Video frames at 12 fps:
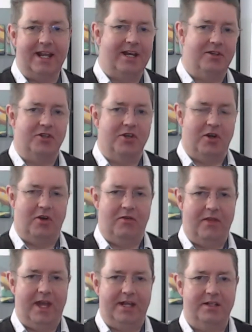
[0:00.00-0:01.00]
action on
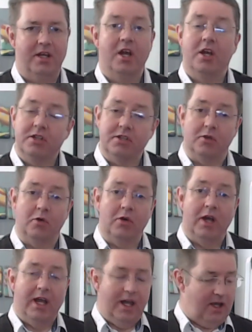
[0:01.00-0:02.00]
that.
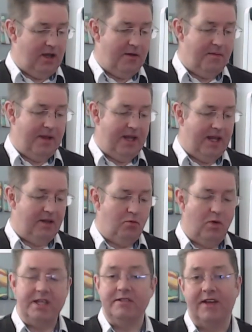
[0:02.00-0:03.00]
So
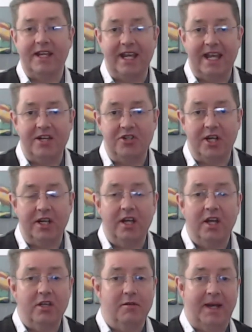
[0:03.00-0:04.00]
ways of engaging,
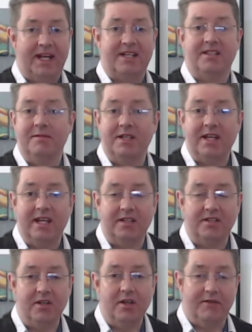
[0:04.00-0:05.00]
you might ask them to take a
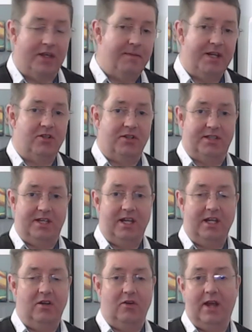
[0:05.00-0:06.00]
survey. You might just say,
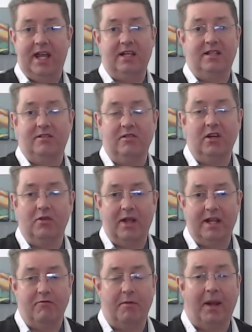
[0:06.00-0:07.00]
you know, hey, you know,
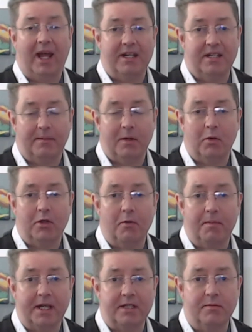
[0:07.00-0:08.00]
hit reply and tell me what your
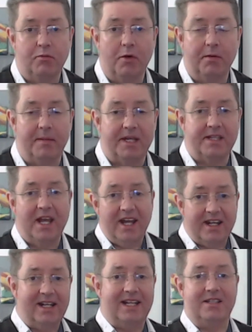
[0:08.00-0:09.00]
biggest problem is.
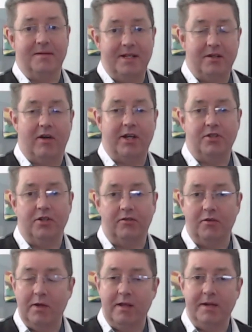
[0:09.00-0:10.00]
And you'll get some interaction
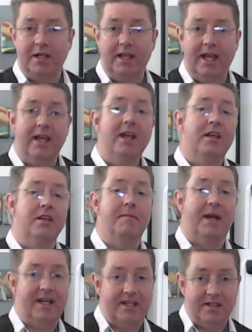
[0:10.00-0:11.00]
through email there. You
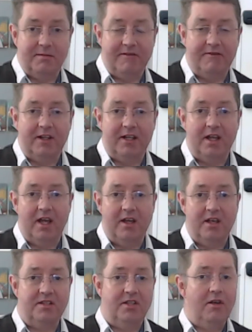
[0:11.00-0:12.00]
might ask them to fill
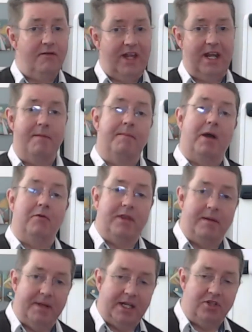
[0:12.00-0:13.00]
a survey in about
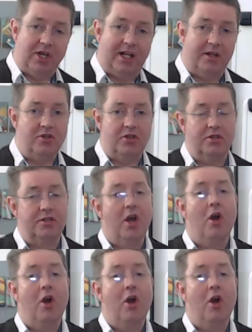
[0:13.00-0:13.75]
their big challenges